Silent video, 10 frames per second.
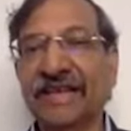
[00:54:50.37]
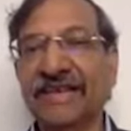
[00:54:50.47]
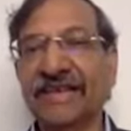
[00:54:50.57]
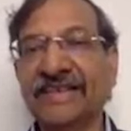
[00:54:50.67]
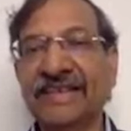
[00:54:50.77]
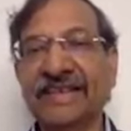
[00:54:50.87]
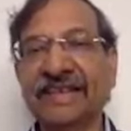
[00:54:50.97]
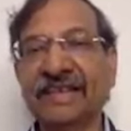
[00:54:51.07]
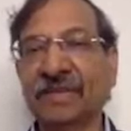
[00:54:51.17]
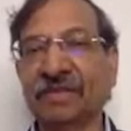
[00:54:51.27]
agenda
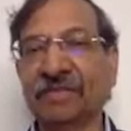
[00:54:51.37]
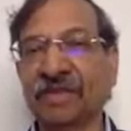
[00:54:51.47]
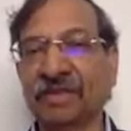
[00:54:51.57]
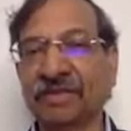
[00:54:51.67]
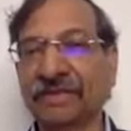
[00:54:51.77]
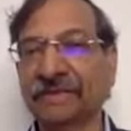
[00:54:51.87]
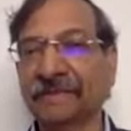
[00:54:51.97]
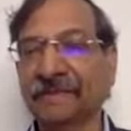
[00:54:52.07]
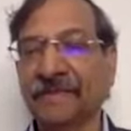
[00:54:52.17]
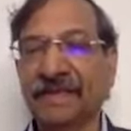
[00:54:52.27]
setting and problem solving.
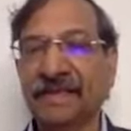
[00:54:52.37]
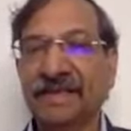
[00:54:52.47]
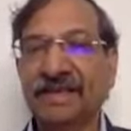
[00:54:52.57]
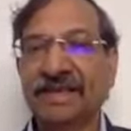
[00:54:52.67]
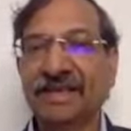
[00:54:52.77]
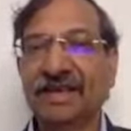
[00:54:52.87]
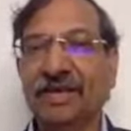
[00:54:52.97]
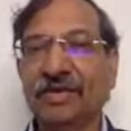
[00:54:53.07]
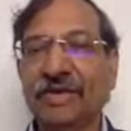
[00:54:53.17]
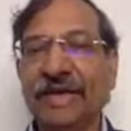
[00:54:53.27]

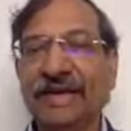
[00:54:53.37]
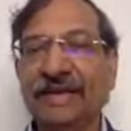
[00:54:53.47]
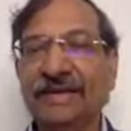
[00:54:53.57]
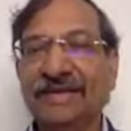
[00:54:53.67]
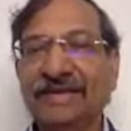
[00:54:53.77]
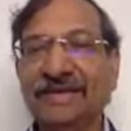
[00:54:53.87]
Now to that